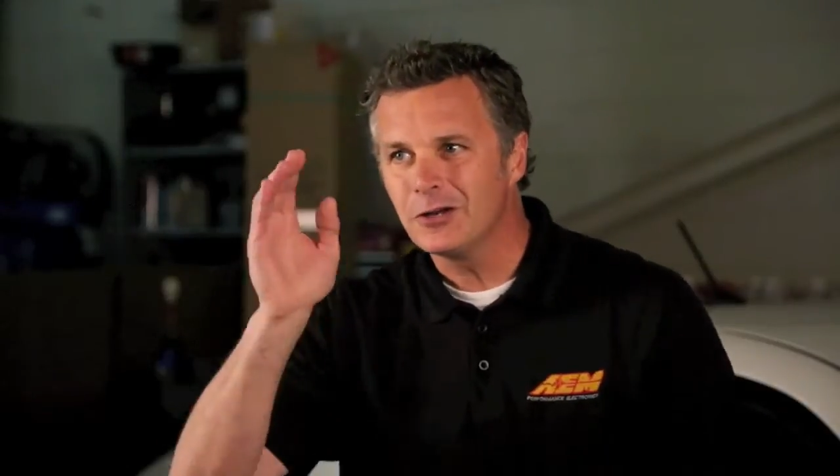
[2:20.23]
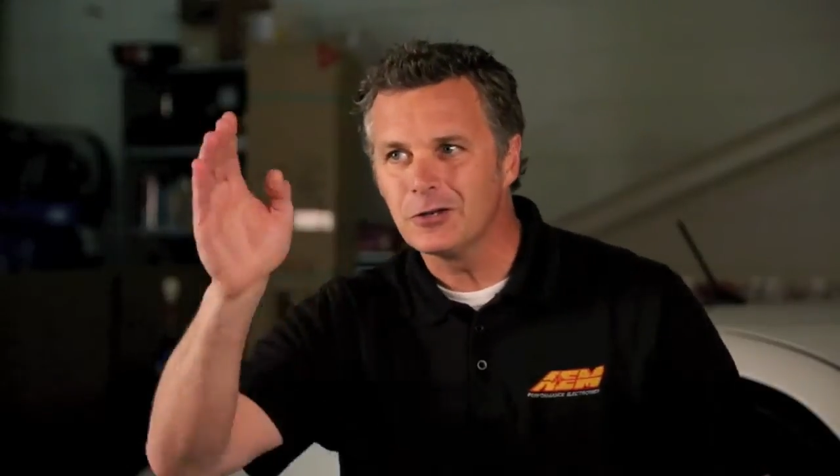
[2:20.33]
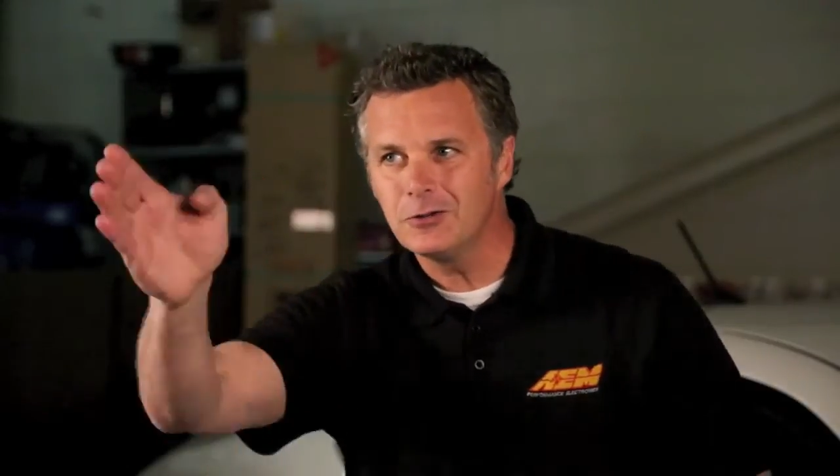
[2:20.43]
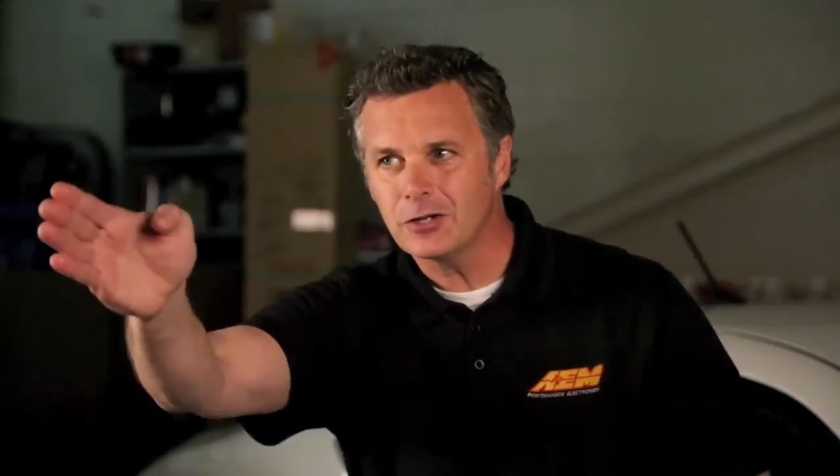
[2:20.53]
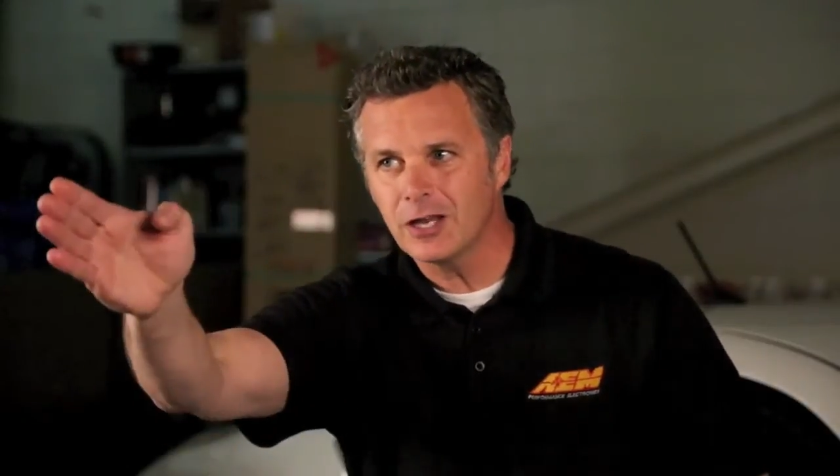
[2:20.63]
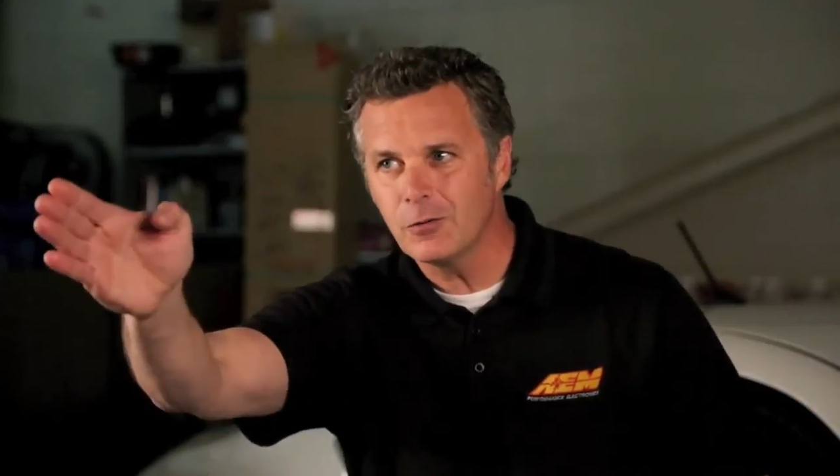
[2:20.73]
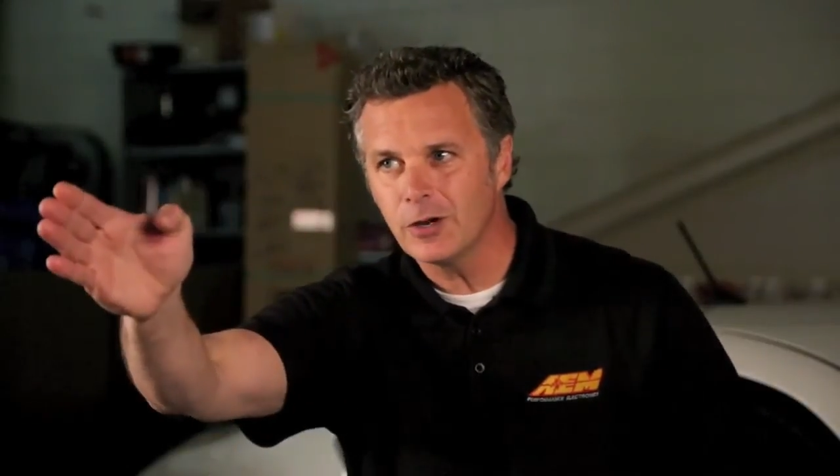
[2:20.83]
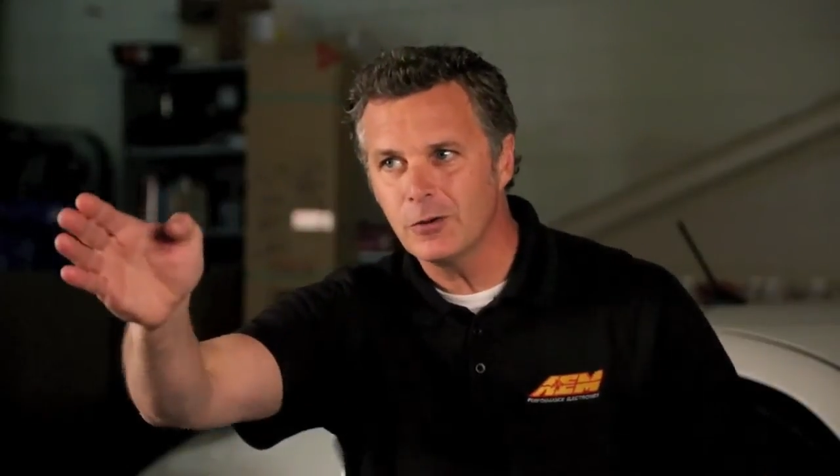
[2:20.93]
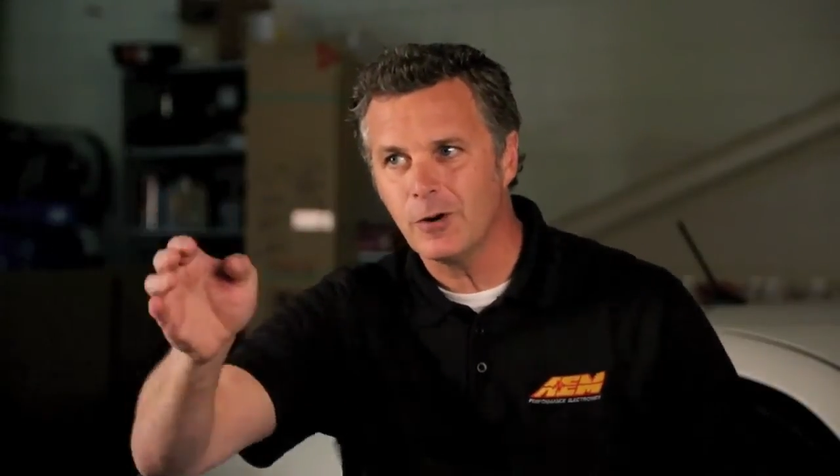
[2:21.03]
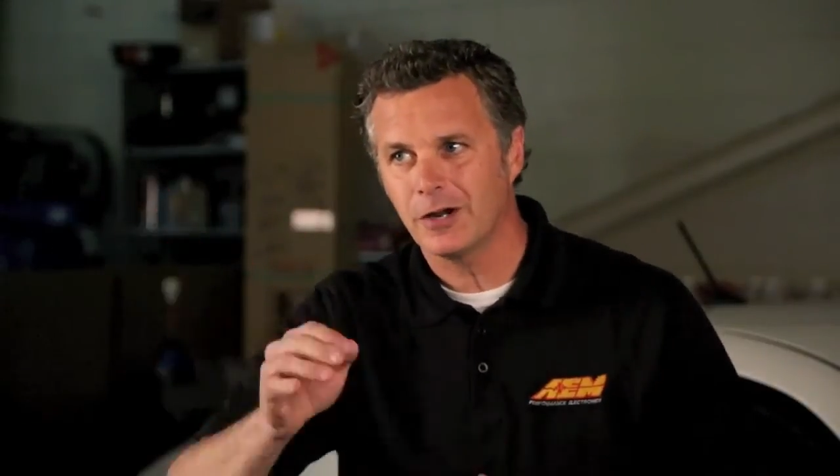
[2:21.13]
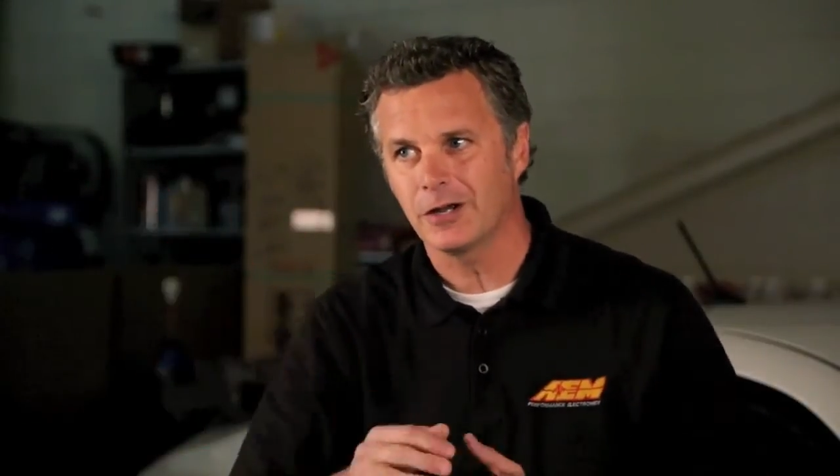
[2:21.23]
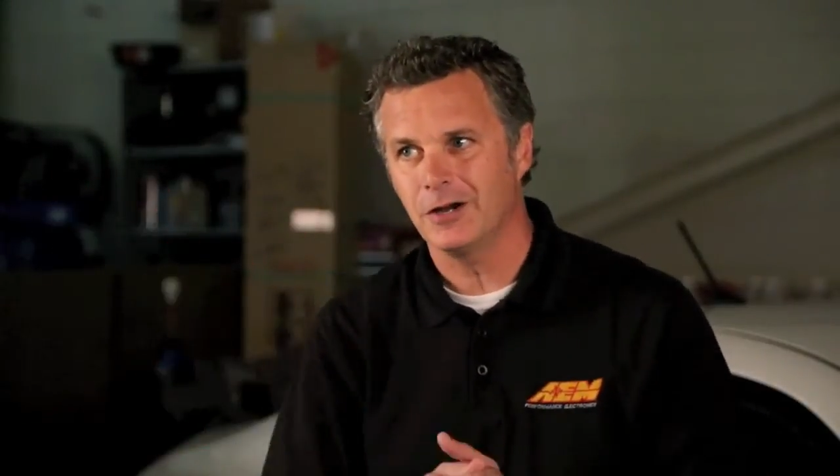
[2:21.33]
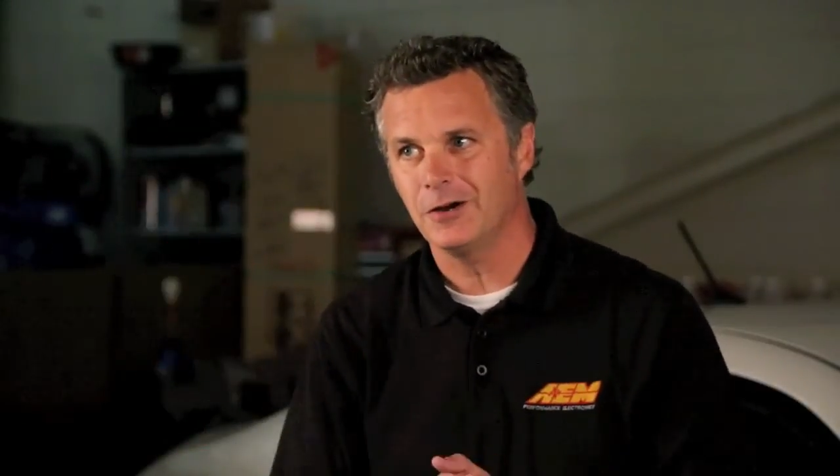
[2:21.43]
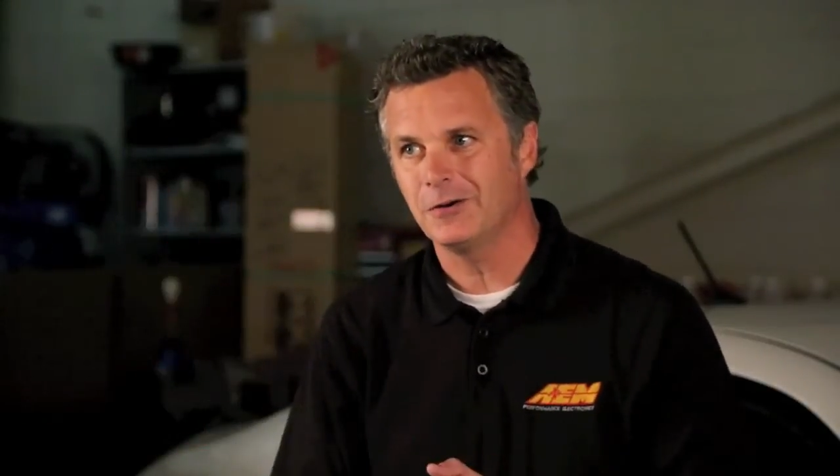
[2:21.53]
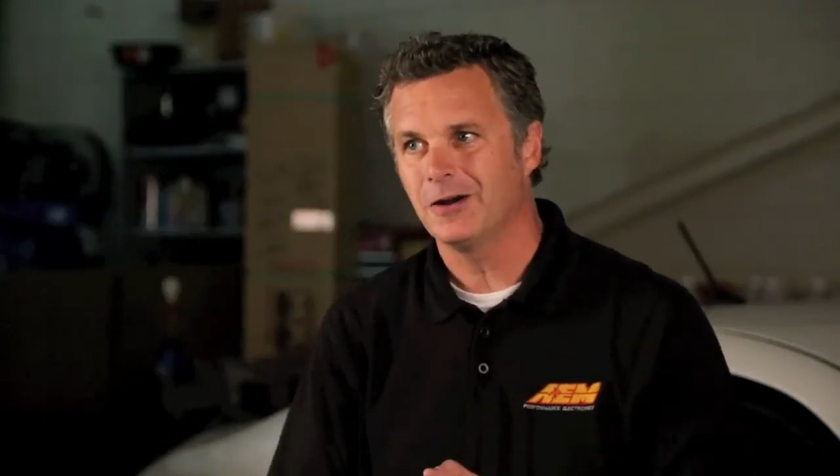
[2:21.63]
you're looking where you want to
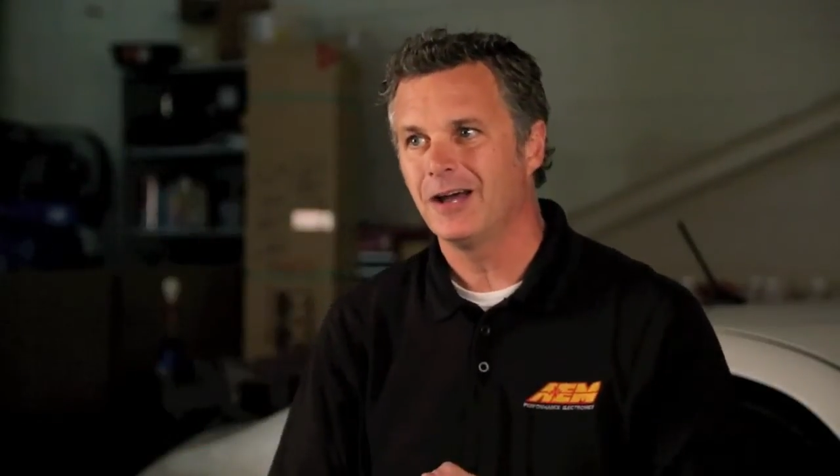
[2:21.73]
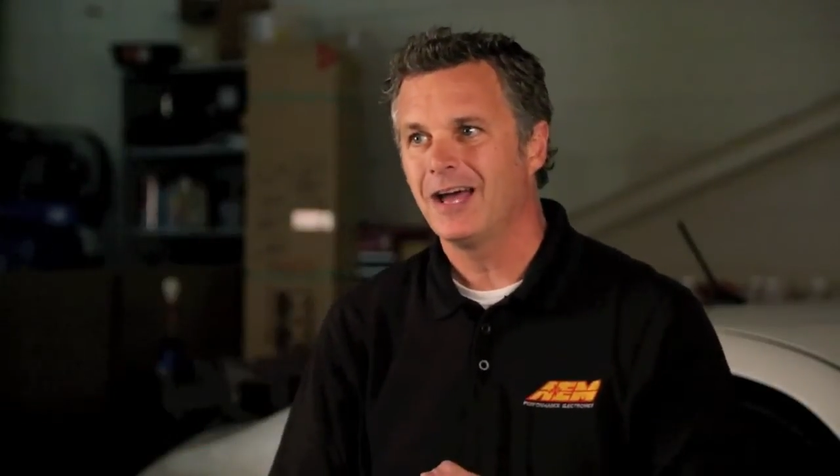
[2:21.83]
go,